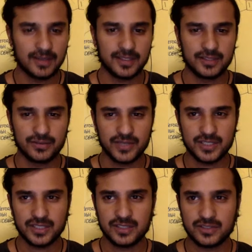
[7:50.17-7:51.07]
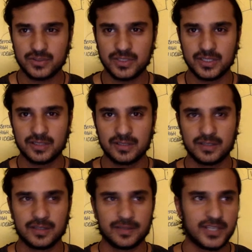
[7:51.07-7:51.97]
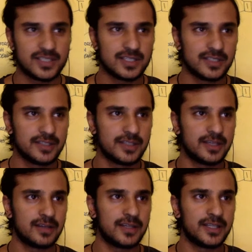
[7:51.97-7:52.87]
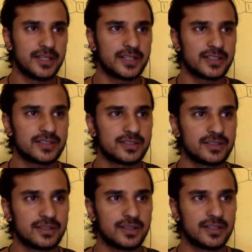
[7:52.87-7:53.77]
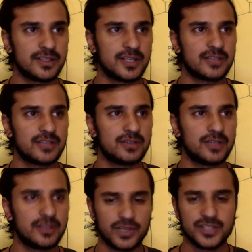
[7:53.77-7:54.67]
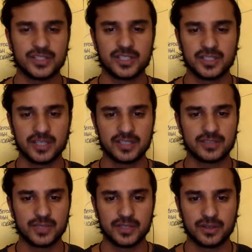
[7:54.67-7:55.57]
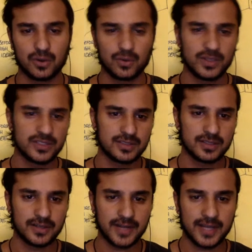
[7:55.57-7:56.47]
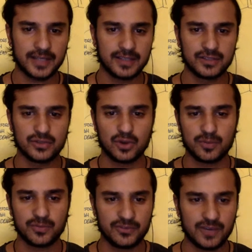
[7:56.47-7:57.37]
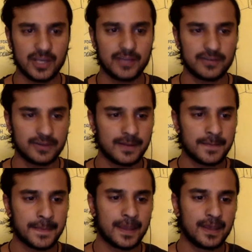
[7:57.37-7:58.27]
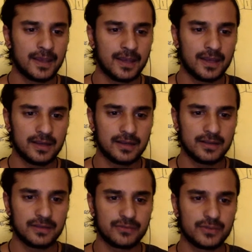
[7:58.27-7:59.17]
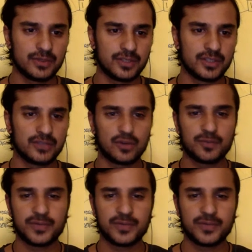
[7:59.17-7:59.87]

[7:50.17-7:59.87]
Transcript: Innovation in Sweden, basically the index, International Innovation Index, Sweden always rank in the top 5. And if we look in the top